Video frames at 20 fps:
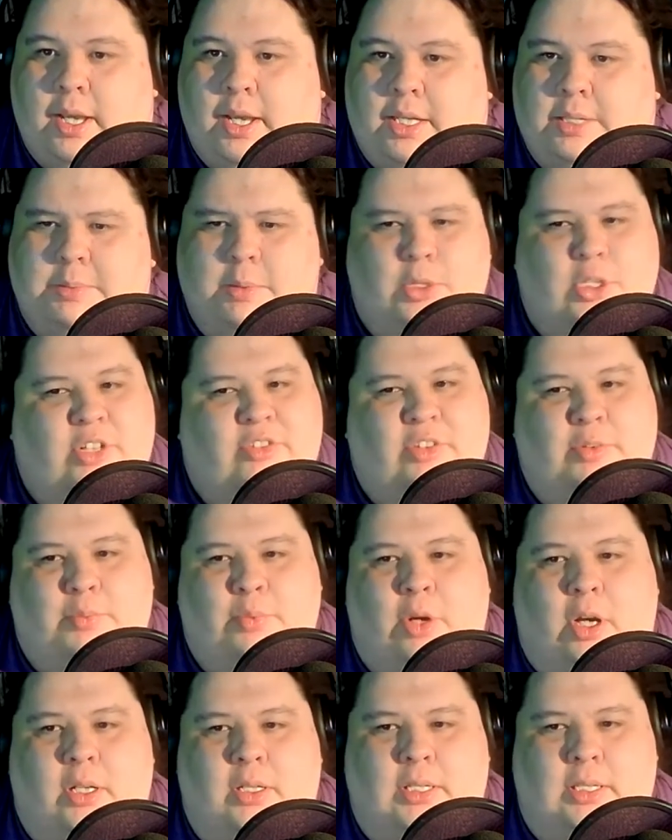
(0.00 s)
especially if the
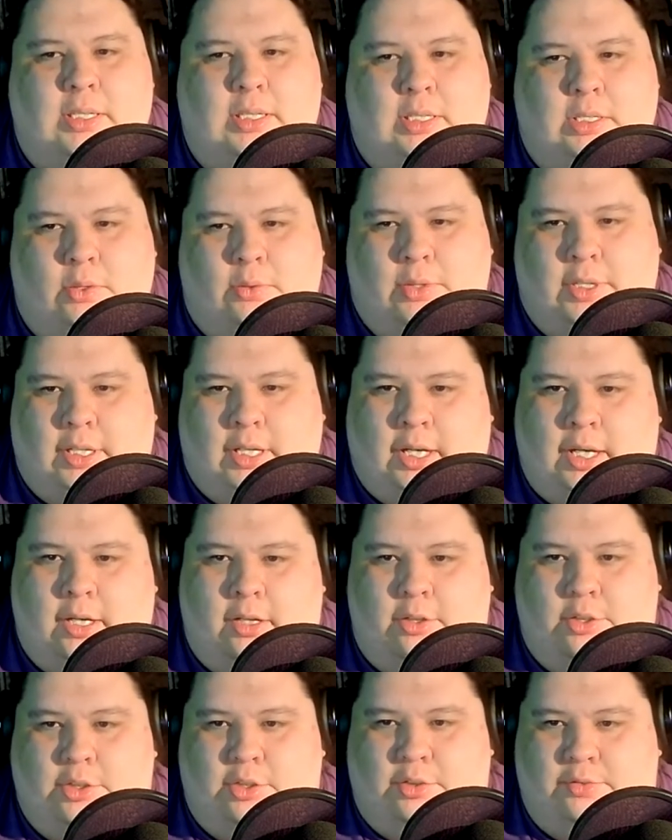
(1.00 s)
process is only
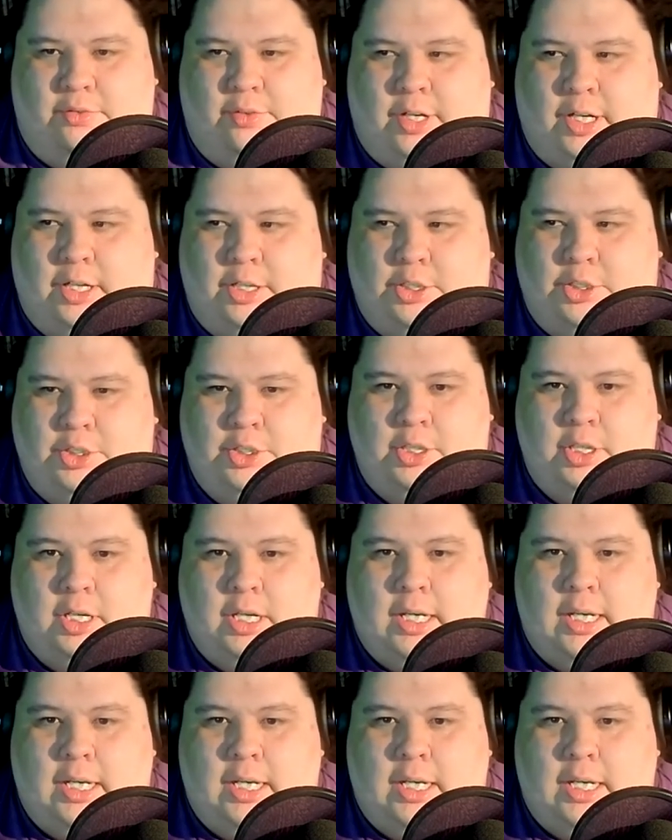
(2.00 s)
English or French?